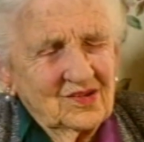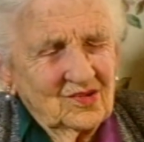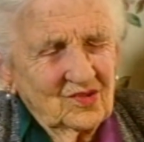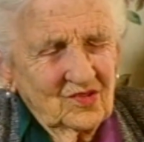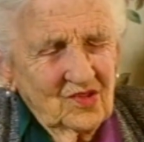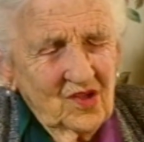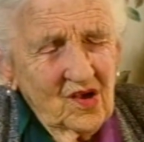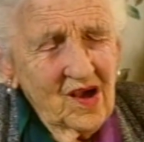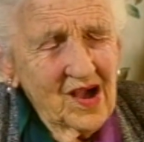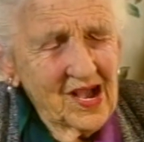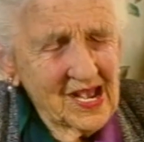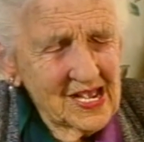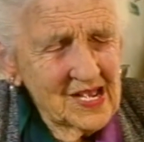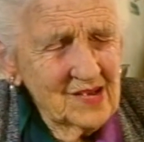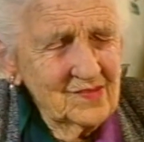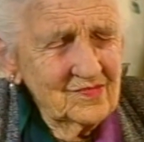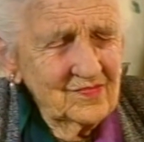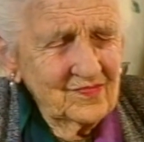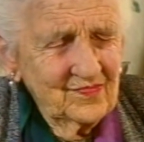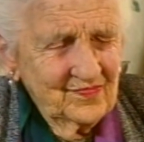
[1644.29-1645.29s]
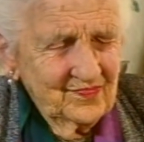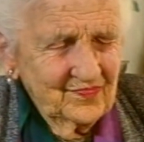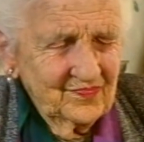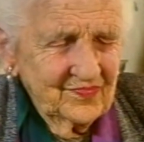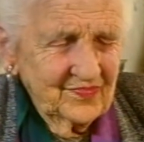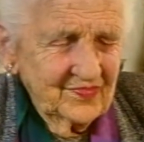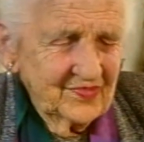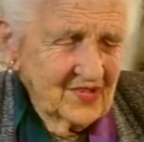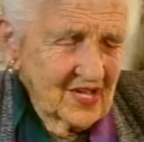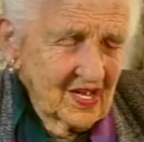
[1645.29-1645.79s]
Although I am
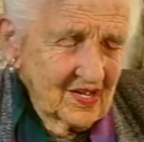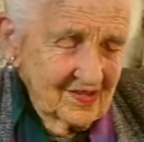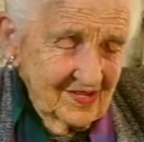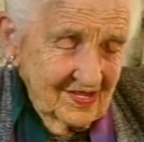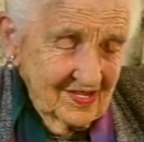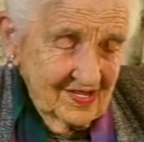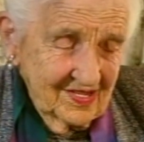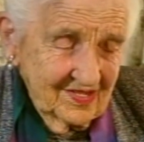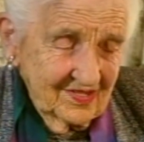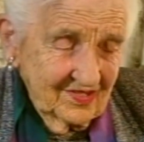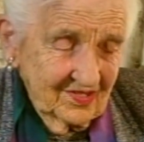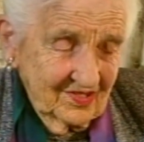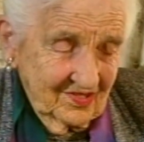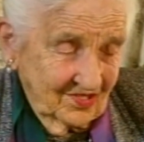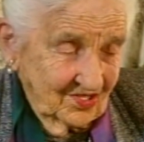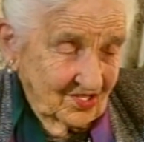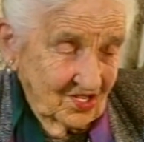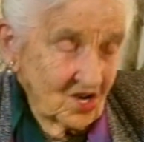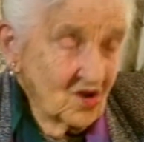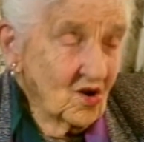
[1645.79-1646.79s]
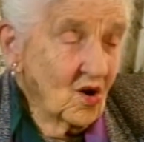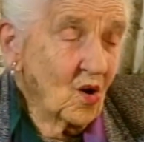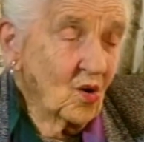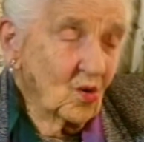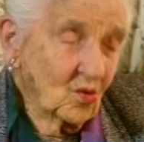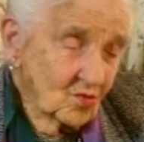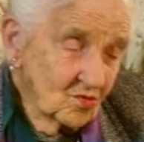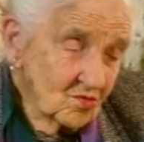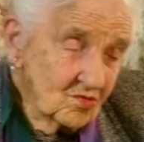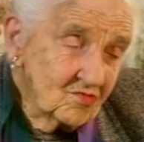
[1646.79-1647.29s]
so
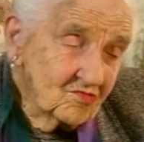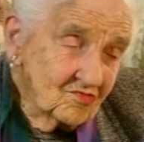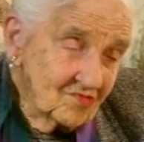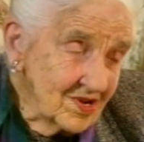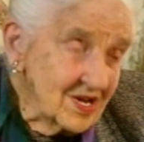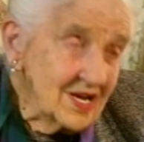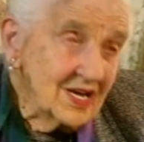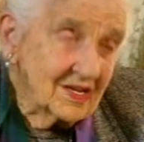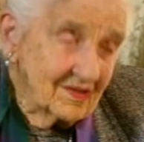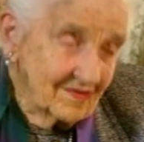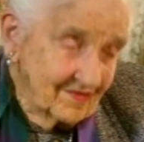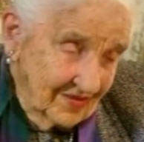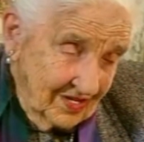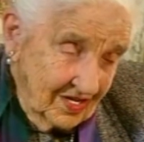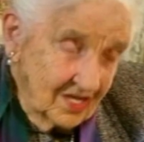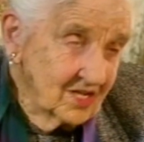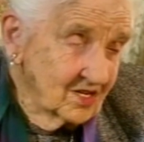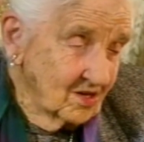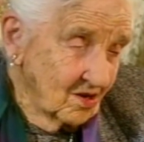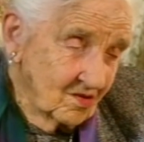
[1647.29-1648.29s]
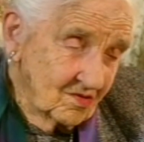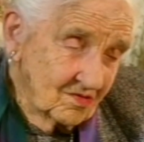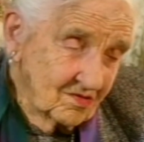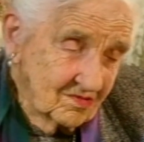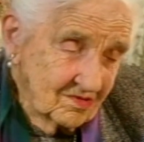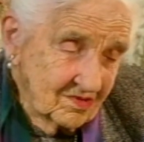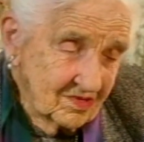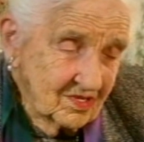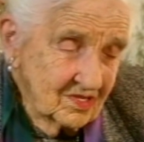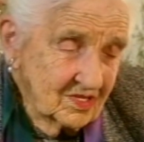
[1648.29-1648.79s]
old, really very
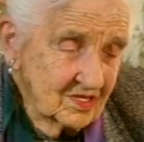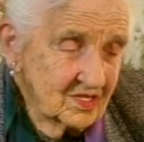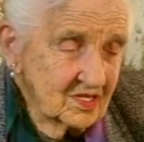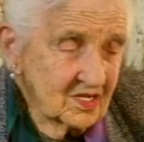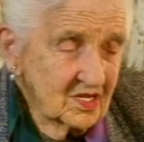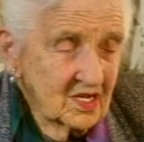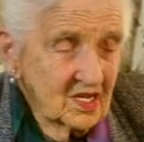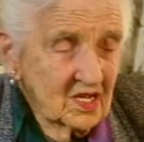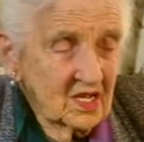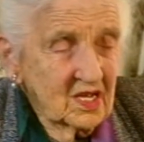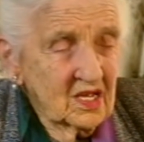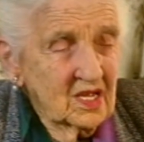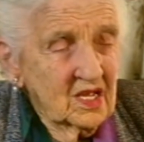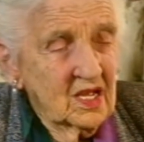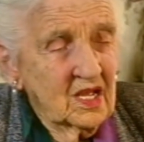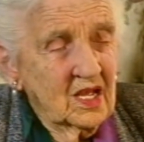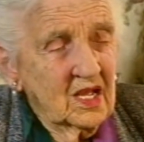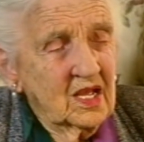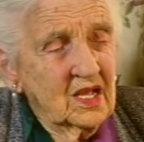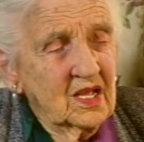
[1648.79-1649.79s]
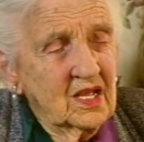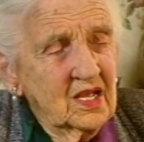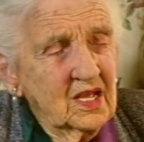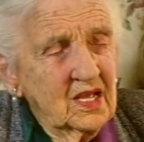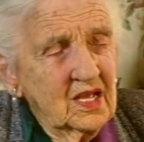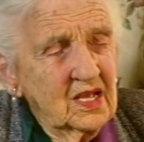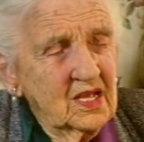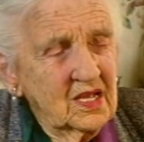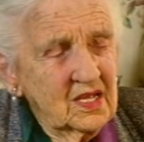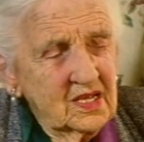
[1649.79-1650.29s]
old,
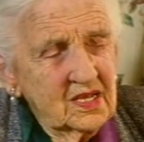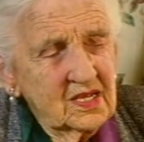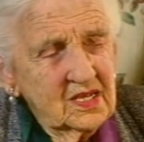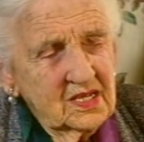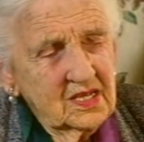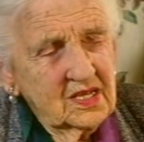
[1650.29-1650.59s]
I